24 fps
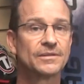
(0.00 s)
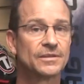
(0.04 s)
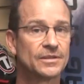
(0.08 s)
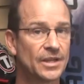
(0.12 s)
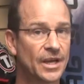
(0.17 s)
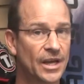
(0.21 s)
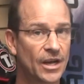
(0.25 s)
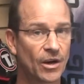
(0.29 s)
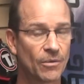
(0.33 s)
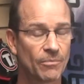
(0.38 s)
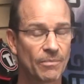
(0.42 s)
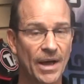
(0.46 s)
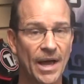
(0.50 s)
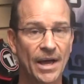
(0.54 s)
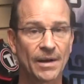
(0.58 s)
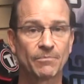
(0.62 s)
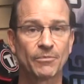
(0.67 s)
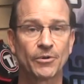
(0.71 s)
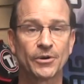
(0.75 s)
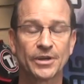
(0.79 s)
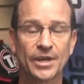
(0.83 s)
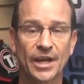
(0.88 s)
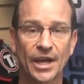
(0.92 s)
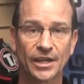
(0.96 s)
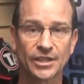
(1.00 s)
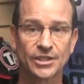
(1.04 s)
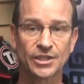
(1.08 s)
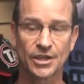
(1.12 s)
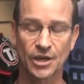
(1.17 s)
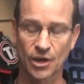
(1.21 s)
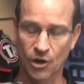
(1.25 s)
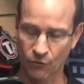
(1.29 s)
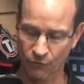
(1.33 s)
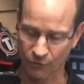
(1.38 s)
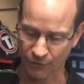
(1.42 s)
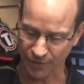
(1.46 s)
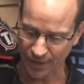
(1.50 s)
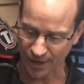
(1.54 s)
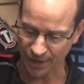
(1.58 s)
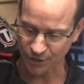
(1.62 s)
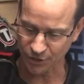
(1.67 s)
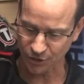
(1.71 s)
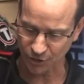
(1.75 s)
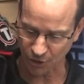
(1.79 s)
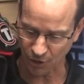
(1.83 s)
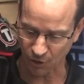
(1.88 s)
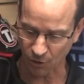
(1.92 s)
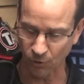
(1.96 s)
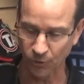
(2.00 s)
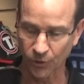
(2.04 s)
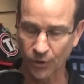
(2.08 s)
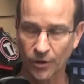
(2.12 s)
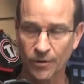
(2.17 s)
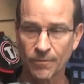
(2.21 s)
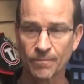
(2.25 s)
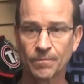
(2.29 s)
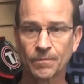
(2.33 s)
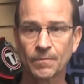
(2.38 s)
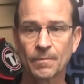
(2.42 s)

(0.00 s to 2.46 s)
to help add protection over that shoulder,